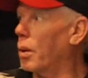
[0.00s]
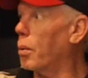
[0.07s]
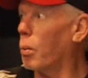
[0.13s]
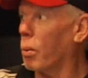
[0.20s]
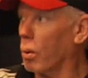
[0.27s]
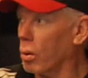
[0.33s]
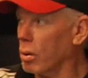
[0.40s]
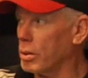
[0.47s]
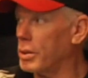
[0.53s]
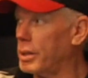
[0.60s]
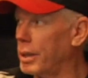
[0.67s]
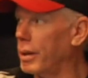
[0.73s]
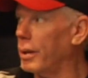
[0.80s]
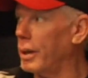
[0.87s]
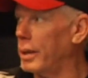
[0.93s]
a World
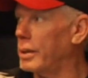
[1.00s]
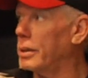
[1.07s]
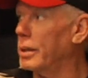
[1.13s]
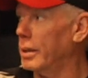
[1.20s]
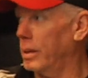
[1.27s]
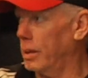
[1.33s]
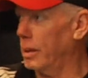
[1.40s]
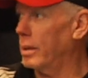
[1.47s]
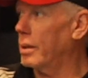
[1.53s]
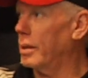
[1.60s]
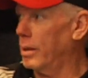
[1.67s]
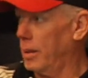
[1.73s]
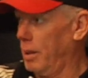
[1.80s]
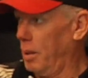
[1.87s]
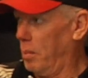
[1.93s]
Series
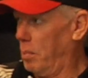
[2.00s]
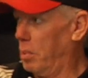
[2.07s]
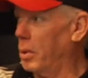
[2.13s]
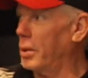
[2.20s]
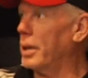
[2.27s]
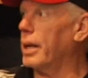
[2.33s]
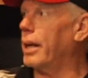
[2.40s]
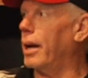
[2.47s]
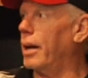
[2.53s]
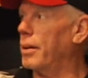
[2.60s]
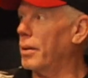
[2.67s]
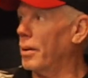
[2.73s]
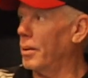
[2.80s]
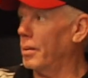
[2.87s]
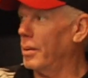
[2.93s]
put
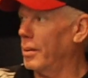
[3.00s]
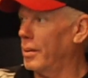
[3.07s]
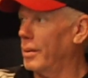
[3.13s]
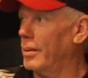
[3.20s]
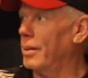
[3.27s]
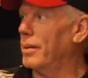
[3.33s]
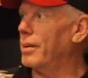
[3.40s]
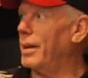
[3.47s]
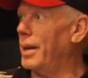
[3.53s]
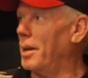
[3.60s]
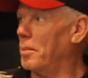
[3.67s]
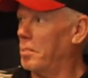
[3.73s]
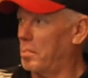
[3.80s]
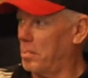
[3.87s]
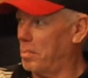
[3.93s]
together
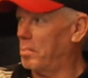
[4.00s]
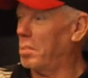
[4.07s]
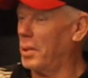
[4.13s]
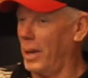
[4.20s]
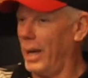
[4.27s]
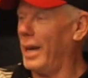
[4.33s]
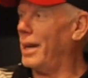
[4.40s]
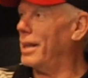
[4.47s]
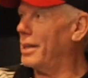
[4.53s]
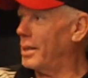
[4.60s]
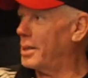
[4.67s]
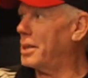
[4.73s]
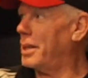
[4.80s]
and played in the